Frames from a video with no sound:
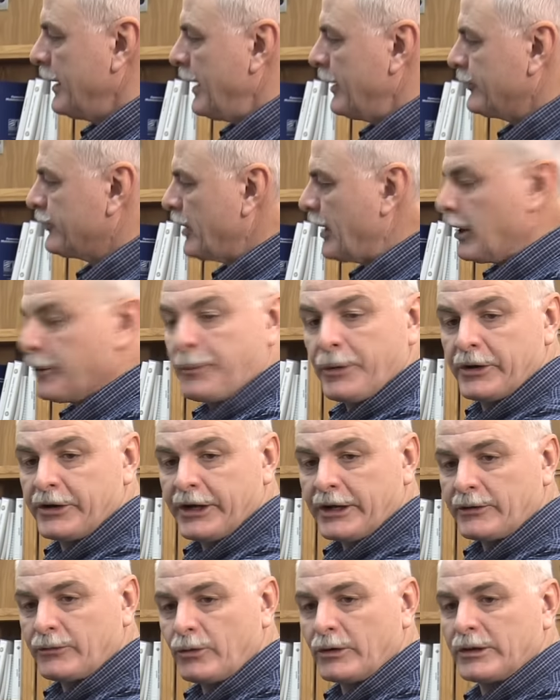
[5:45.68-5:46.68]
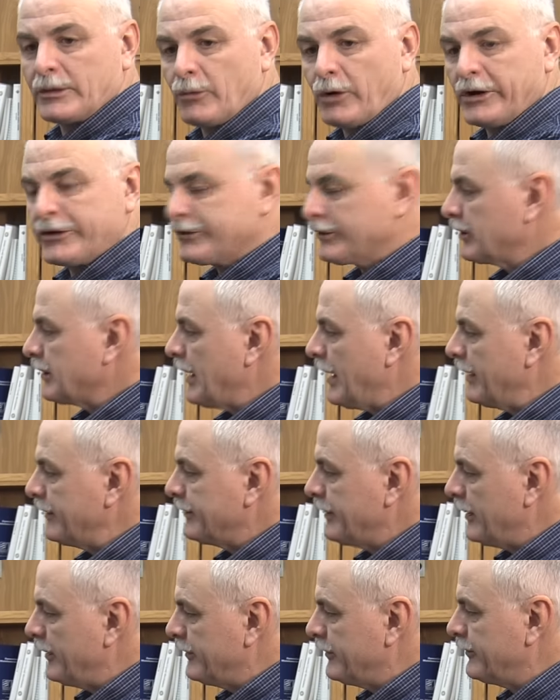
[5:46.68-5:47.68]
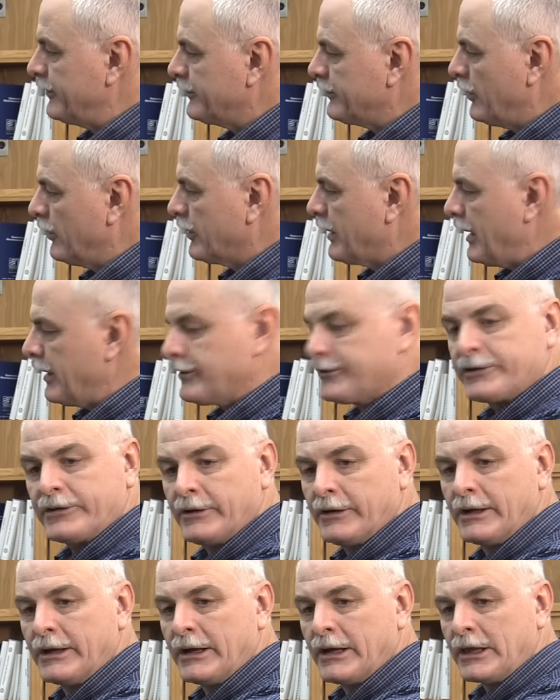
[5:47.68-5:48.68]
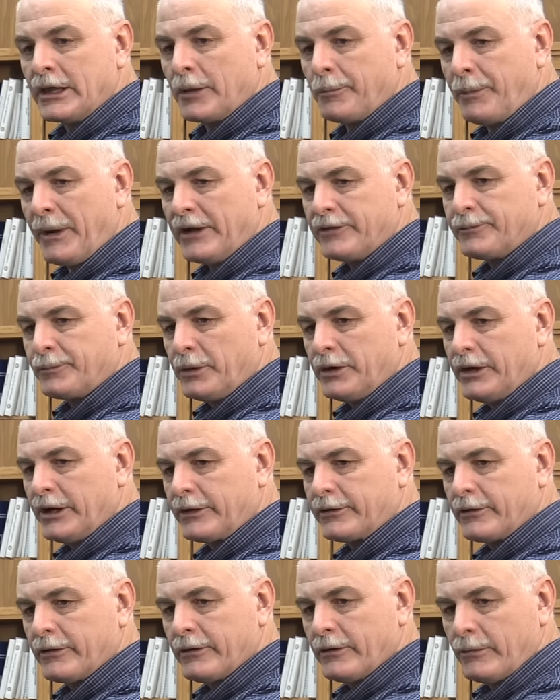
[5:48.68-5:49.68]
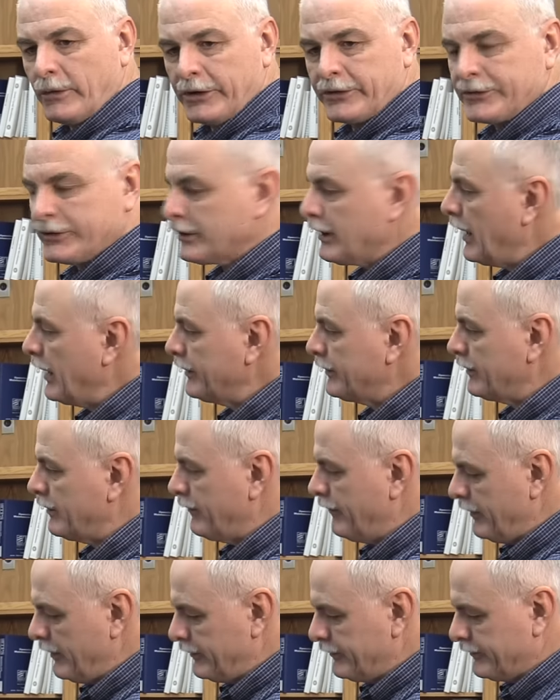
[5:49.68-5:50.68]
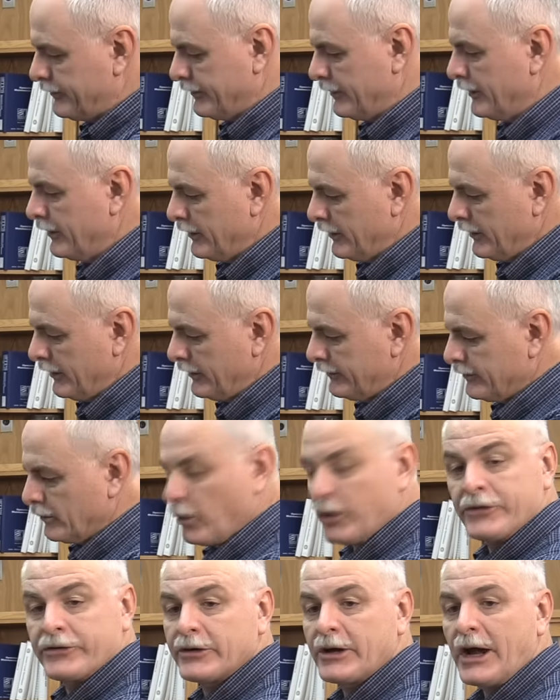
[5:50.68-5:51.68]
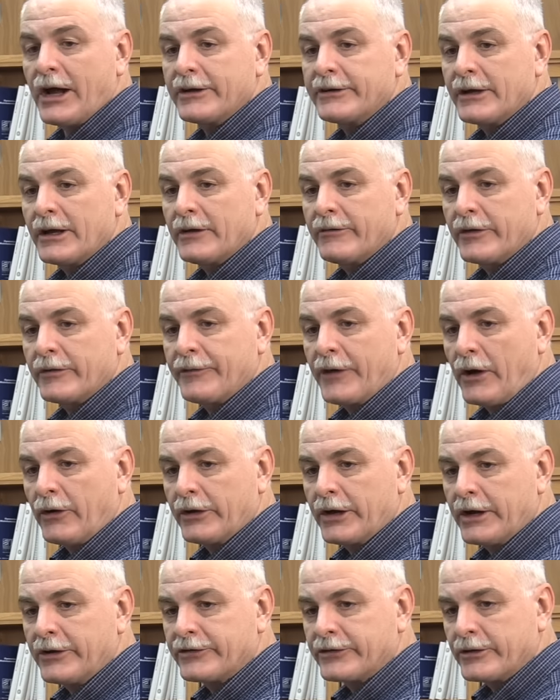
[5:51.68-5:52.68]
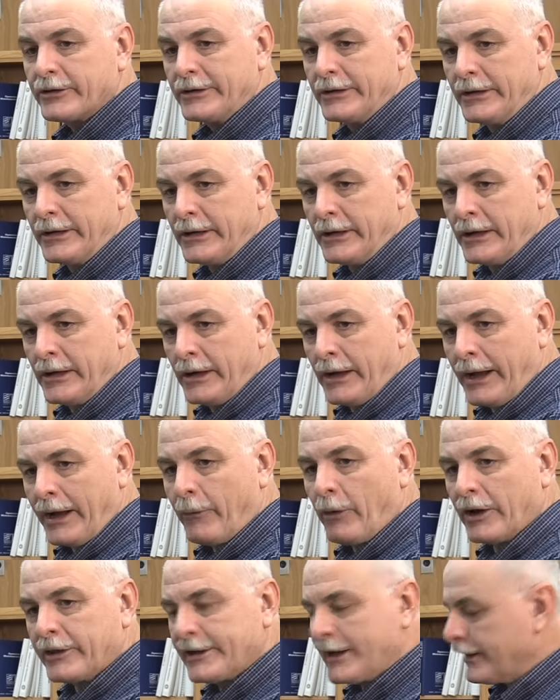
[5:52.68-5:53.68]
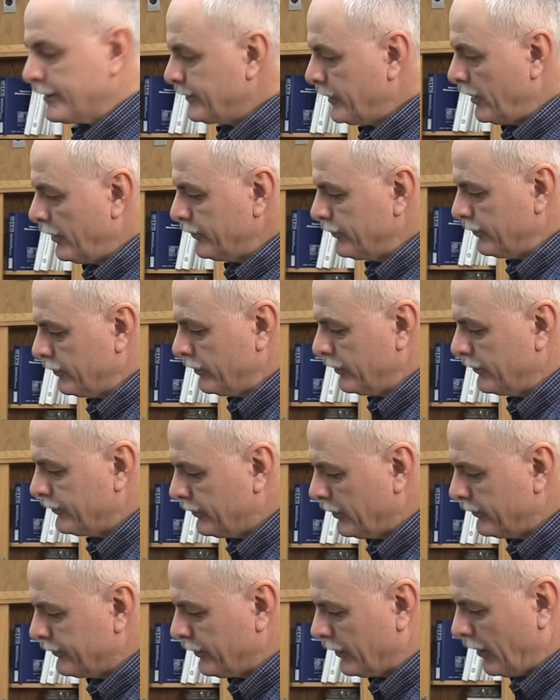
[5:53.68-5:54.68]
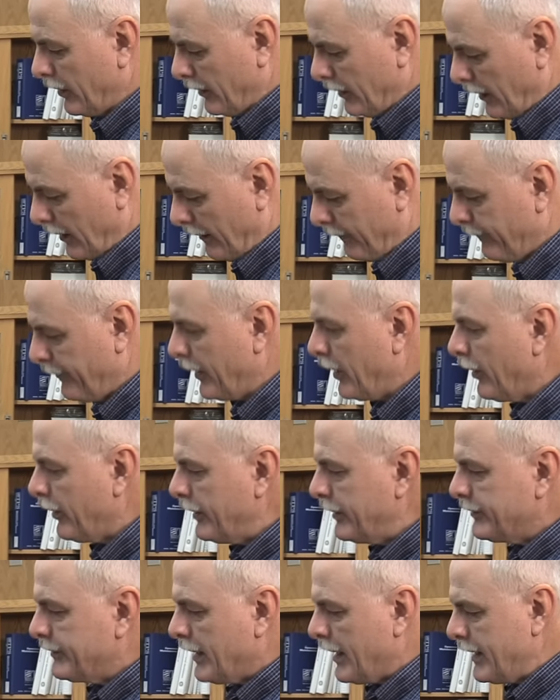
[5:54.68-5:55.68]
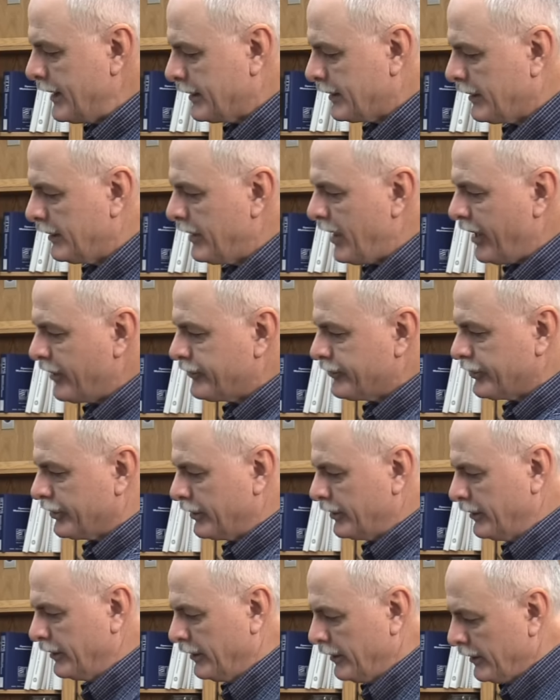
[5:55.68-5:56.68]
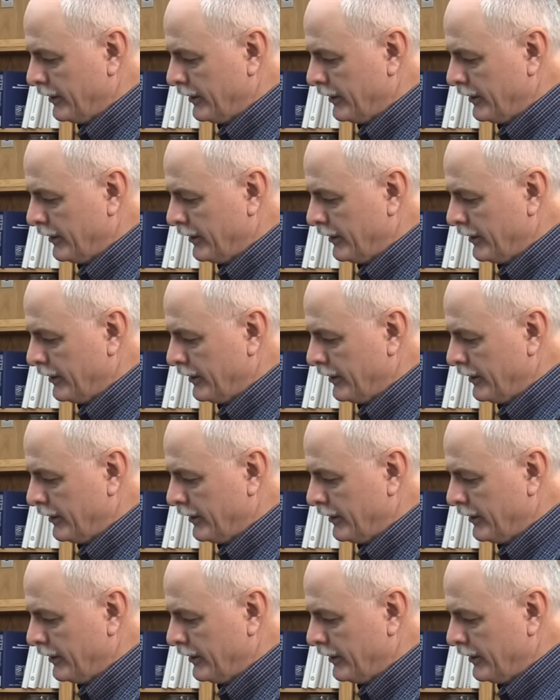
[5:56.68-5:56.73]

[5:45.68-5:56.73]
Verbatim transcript: and try to predict what the moisture content is this location, the best predictor of the moisture content of this is the moisture content of your foundation. And what that tells you is there's a, a very tight connection,